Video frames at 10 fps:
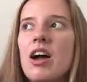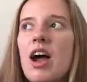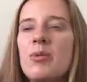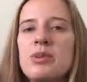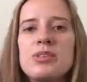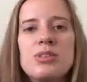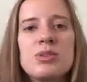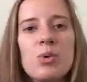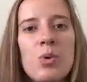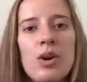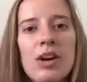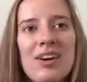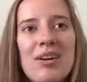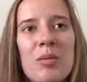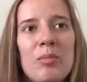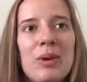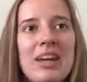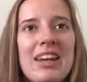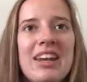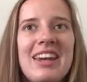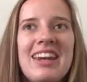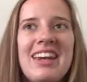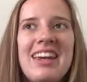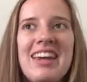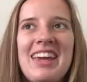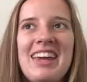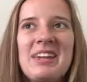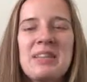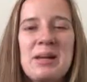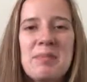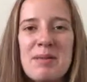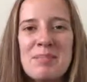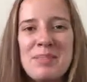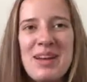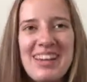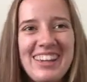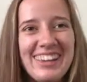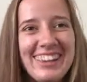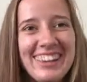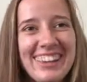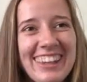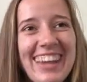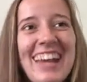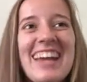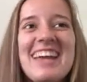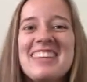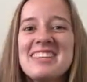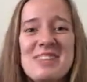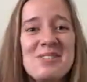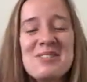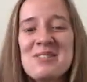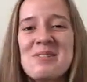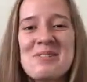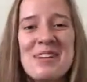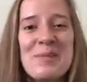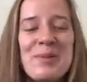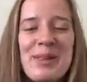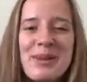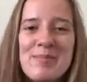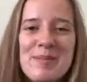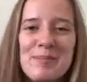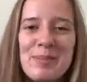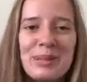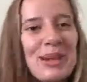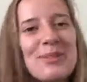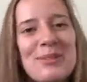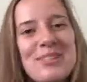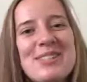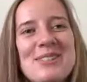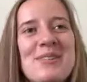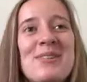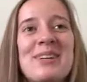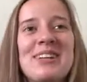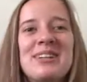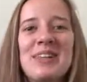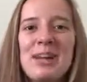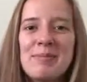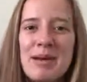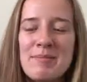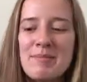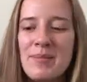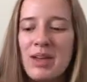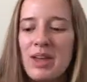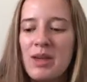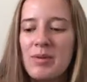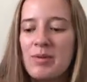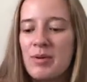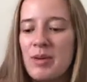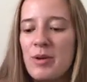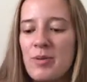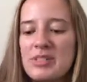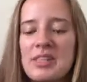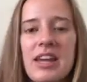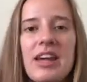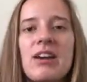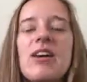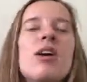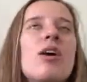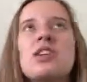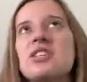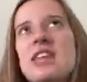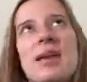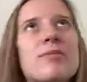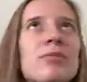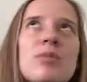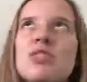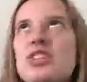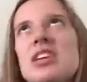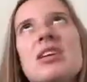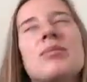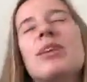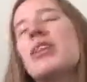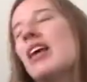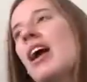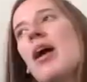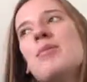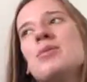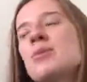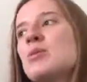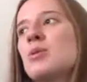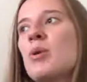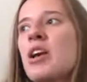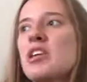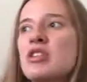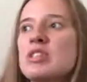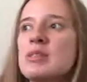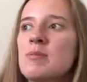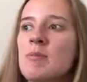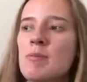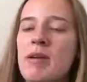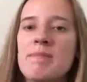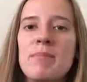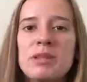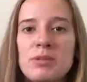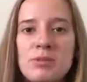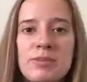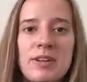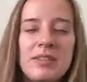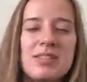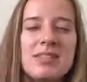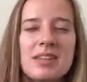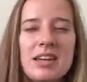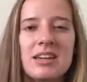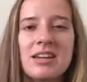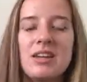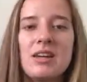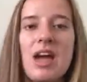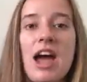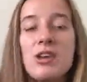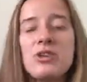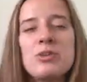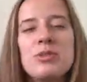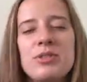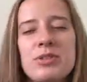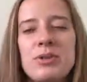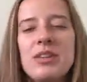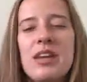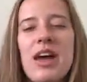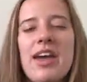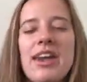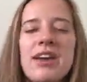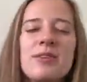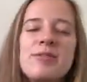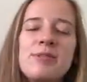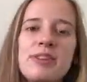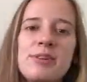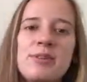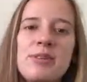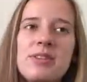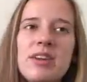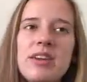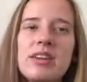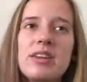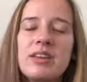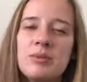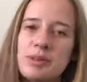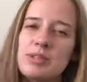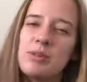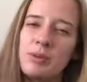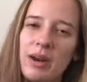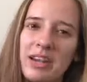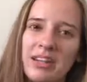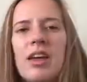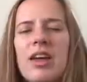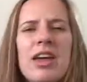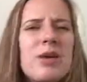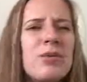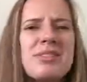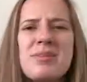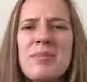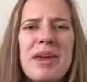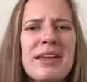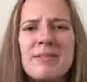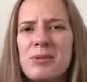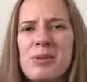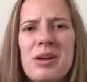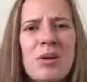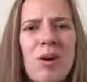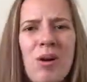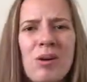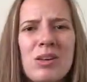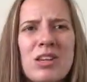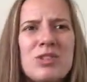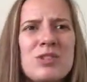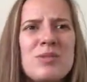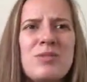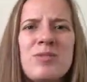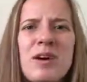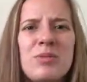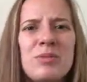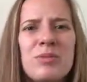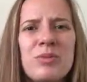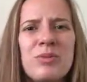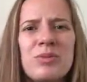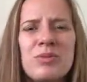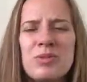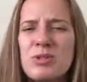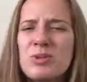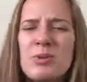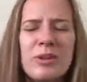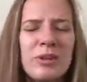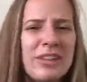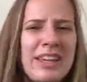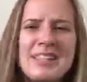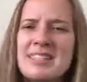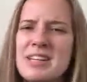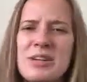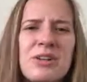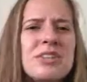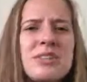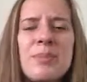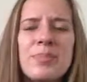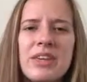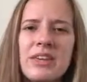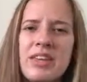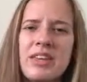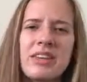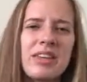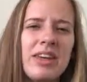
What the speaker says: I was sore, but like my this sounds so weird, but like my blood was sore, or like it wasn't like I just came from the gym and like I'm so sore. It just, my muscle felt sick as she was doing that, and I could feel that it wasn't right. It wasn't painful at all. It just felt sore or like sick or something, like